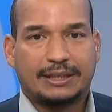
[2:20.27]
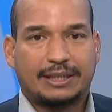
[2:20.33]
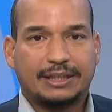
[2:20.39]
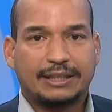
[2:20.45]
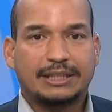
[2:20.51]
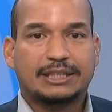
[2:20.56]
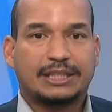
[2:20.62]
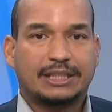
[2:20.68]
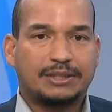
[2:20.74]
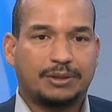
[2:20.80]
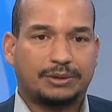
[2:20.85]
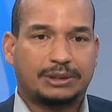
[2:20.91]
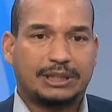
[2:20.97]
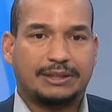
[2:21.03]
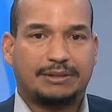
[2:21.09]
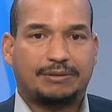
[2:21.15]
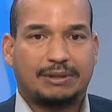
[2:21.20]
I, think the signal
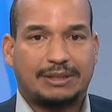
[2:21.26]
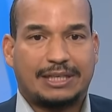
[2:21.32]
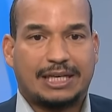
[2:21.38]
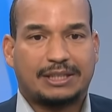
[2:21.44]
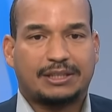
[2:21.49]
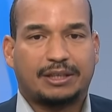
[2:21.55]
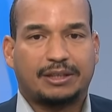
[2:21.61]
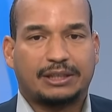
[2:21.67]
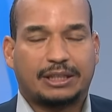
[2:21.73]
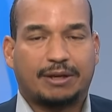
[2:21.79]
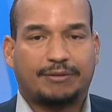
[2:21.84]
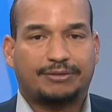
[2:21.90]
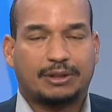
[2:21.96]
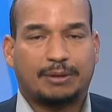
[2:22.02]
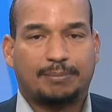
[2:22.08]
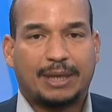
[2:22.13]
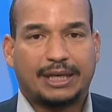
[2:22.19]
didn't necessarily come
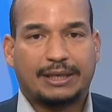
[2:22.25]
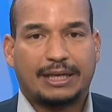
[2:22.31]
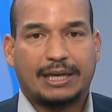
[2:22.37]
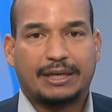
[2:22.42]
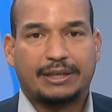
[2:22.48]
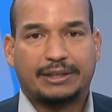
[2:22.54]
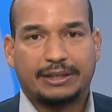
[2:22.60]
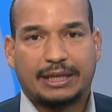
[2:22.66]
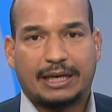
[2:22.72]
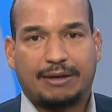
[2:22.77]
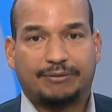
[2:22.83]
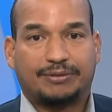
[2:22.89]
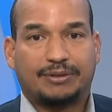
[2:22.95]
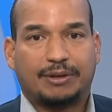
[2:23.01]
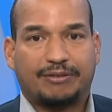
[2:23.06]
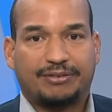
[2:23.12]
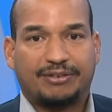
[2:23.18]
from the Bank Canada. It came
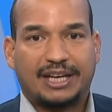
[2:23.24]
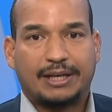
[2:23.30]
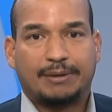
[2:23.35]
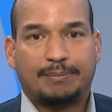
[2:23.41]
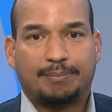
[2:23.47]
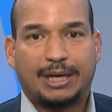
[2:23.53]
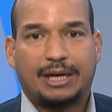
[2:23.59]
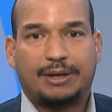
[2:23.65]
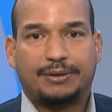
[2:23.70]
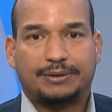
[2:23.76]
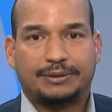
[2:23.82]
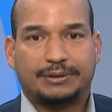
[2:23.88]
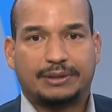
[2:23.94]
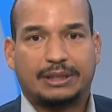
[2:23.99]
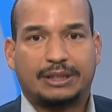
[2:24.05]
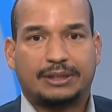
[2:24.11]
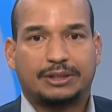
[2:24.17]
from the Fed and Powell
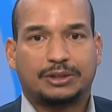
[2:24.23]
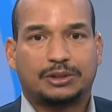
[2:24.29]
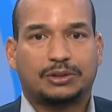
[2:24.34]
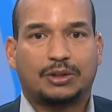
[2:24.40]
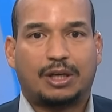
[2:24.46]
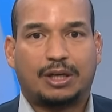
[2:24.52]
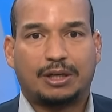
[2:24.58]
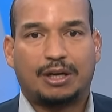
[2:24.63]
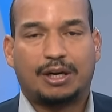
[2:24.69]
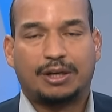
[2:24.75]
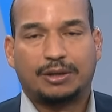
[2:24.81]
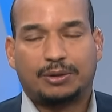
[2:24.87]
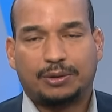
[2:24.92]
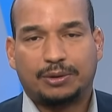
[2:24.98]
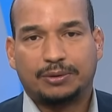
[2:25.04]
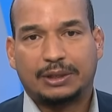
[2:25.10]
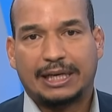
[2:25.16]
and the, and the strong yeah. on
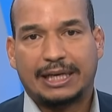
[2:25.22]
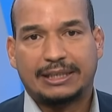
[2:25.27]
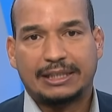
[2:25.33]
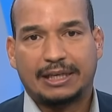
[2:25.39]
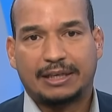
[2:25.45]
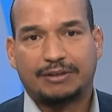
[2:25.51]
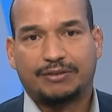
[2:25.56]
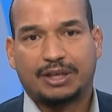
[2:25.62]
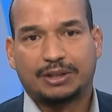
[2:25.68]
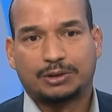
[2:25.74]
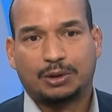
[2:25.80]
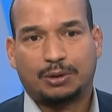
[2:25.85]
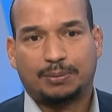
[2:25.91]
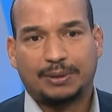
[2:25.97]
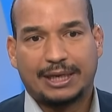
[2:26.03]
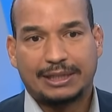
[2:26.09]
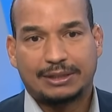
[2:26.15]
hold at the end of
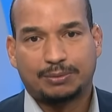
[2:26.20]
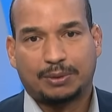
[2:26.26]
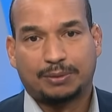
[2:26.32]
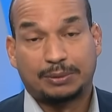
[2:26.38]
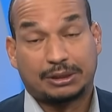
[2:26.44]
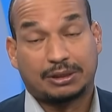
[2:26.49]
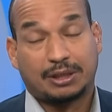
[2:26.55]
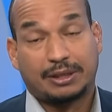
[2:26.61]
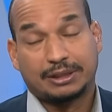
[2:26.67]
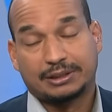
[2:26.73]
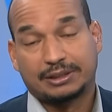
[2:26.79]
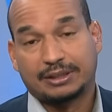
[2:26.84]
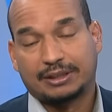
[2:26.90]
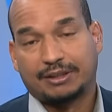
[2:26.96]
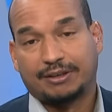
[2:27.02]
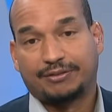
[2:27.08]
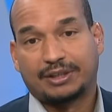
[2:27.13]
October. That's where we saw the
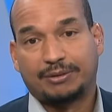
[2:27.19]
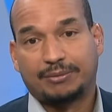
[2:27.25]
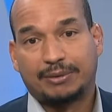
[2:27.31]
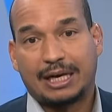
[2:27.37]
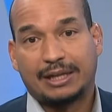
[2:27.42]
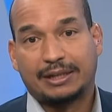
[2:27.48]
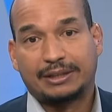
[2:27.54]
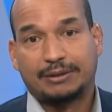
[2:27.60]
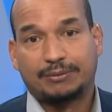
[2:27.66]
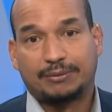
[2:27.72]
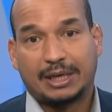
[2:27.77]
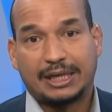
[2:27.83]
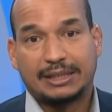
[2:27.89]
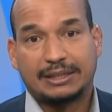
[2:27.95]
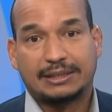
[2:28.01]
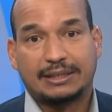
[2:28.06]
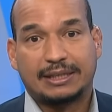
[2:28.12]
significant rally in
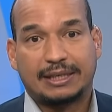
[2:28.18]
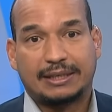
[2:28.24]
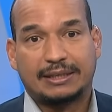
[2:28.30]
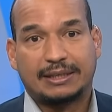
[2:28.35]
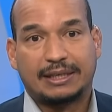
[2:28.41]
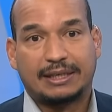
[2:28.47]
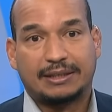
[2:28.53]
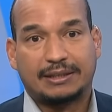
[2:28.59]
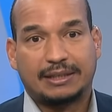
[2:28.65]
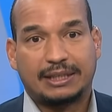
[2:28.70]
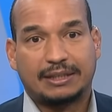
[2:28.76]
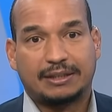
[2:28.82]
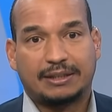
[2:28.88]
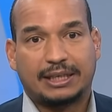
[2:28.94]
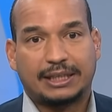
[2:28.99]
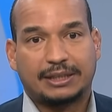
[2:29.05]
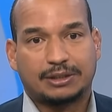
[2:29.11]
rates and, and, and
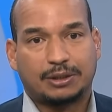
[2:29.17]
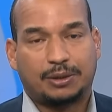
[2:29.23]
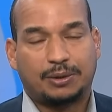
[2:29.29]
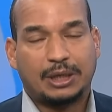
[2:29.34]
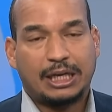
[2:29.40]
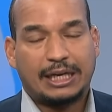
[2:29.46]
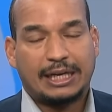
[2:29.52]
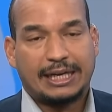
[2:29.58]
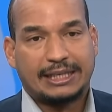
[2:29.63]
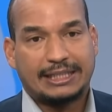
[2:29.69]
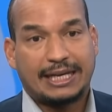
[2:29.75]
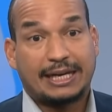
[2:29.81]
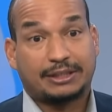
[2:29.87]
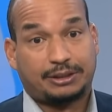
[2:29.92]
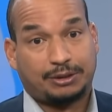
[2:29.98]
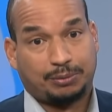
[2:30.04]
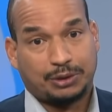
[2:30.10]
the like. So it's
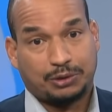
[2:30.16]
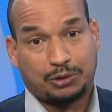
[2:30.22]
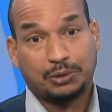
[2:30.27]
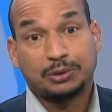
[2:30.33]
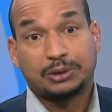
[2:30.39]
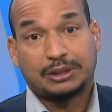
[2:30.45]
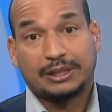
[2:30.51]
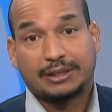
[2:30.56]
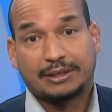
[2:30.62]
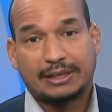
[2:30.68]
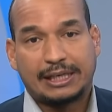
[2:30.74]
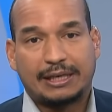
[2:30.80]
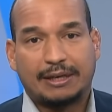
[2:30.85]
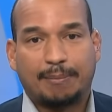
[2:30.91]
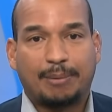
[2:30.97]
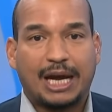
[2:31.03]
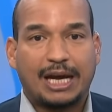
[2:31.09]
actually reducing
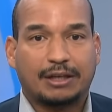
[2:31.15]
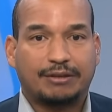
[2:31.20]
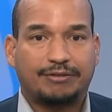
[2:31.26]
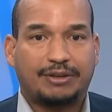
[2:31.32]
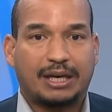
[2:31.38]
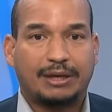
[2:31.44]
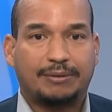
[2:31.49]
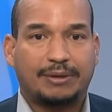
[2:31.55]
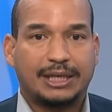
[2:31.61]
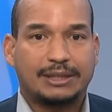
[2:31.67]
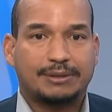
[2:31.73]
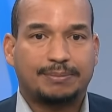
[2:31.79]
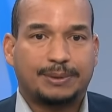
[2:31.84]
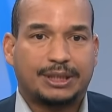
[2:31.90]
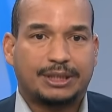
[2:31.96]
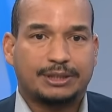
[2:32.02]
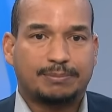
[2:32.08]
the impact of high
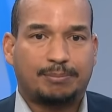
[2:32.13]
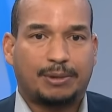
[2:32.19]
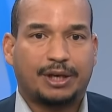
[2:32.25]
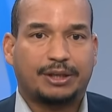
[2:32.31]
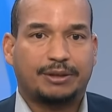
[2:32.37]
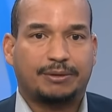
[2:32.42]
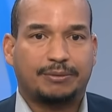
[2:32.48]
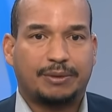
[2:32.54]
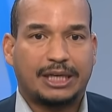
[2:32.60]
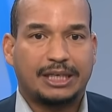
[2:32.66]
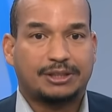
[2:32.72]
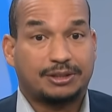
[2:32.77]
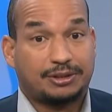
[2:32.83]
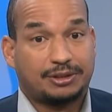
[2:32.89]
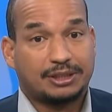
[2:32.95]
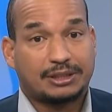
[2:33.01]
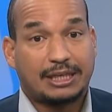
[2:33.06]
rates because market rates
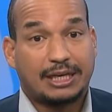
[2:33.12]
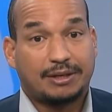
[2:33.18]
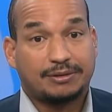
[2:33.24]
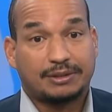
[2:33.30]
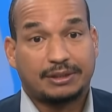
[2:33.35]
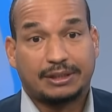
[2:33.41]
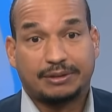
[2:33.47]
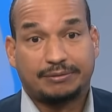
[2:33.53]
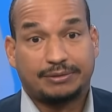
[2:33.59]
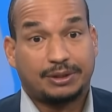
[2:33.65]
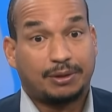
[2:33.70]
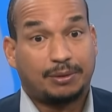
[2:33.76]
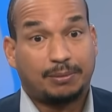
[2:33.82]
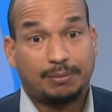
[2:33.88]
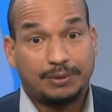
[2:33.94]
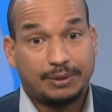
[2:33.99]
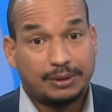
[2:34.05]
are discounting, you
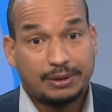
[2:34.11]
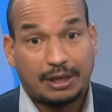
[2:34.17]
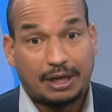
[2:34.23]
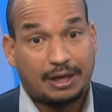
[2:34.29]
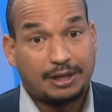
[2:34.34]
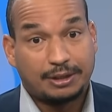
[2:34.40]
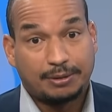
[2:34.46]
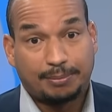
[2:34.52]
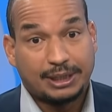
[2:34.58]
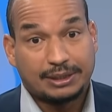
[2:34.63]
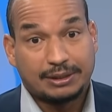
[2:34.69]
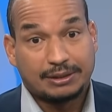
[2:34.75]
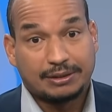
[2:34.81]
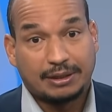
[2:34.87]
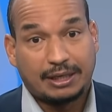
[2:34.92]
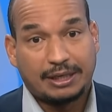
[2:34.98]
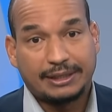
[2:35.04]
know, 100
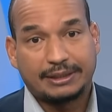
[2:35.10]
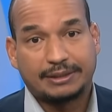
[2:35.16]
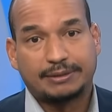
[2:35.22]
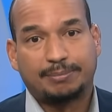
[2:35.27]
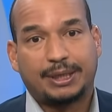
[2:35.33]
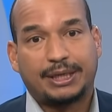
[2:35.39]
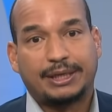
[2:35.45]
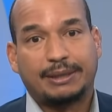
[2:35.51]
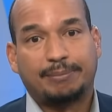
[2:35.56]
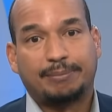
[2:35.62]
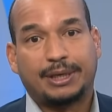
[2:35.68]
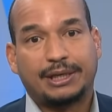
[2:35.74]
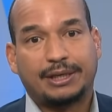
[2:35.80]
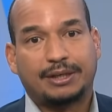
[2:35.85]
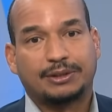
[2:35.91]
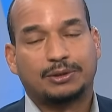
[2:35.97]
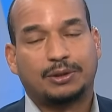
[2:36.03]
basis of the hikes by,
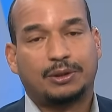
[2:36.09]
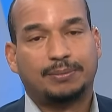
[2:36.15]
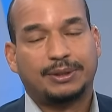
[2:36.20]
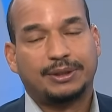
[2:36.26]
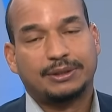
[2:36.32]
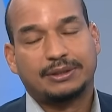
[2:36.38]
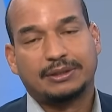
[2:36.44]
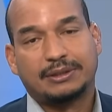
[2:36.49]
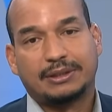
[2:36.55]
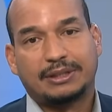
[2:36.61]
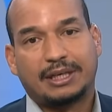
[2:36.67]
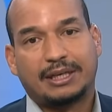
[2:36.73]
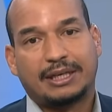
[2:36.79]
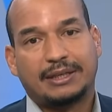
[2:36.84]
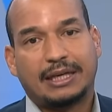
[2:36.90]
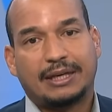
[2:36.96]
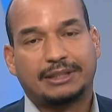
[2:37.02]
by October and
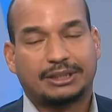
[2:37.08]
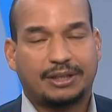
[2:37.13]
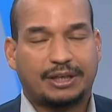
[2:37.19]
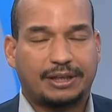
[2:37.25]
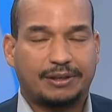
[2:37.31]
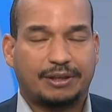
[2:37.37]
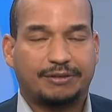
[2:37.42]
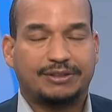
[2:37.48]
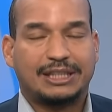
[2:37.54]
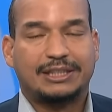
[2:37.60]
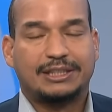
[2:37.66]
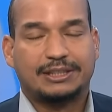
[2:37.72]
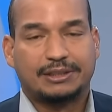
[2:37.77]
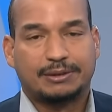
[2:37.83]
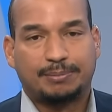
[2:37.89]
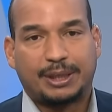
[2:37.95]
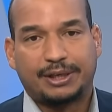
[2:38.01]
the, uh, sorry, of
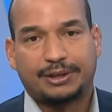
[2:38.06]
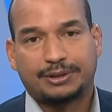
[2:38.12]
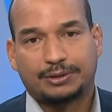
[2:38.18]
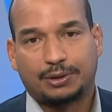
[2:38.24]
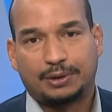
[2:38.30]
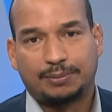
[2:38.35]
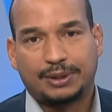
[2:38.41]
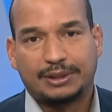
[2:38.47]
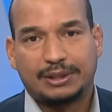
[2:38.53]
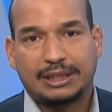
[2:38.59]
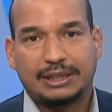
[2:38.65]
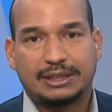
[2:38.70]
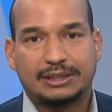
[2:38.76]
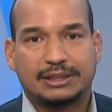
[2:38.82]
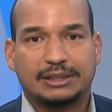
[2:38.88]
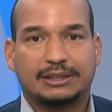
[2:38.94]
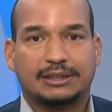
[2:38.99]
eases by October and
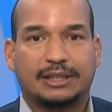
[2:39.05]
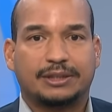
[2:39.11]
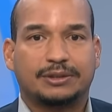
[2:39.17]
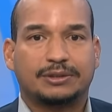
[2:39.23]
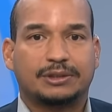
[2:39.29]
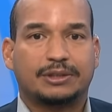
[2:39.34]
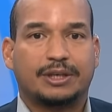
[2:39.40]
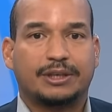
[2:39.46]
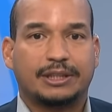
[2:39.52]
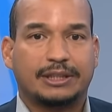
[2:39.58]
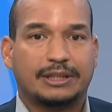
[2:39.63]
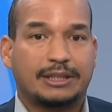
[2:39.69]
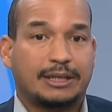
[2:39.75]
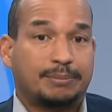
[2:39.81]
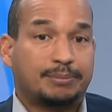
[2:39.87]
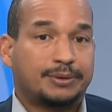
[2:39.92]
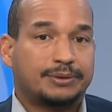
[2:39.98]
the easing cycle starting
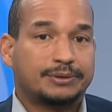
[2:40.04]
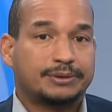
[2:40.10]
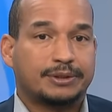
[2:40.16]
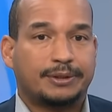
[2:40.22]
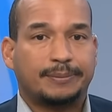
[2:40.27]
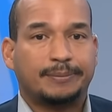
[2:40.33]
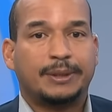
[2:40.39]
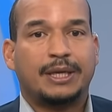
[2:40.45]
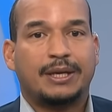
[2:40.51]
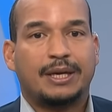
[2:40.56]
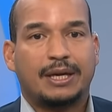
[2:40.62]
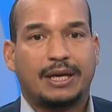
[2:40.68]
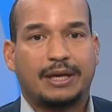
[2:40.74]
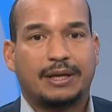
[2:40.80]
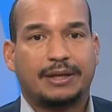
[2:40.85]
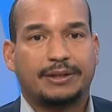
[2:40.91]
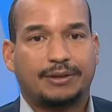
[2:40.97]
in April. So
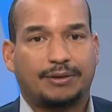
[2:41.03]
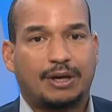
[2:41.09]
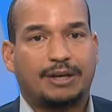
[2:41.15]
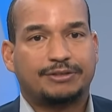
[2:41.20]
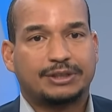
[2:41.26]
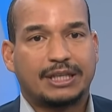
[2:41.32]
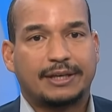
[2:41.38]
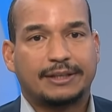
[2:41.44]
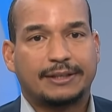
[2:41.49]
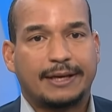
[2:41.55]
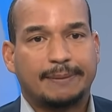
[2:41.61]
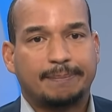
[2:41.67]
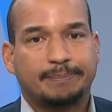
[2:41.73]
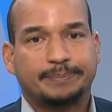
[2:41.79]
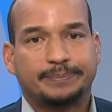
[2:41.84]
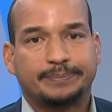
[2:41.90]
uh, they're offsetting that.